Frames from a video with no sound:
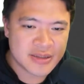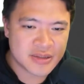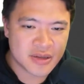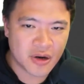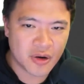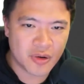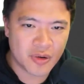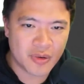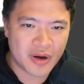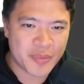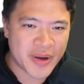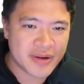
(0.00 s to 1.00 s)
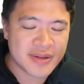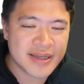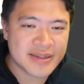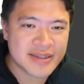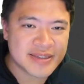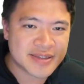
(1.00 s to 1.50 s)
So
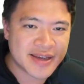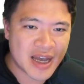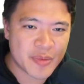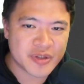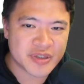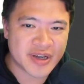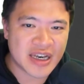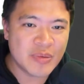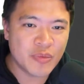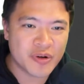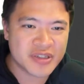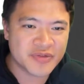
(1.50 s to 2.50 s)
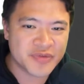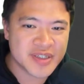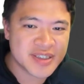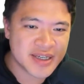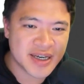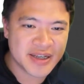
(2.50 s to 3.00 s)
apparently these scammers are getting more
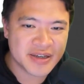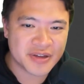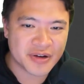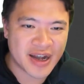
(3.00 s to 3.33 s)
sophisticated.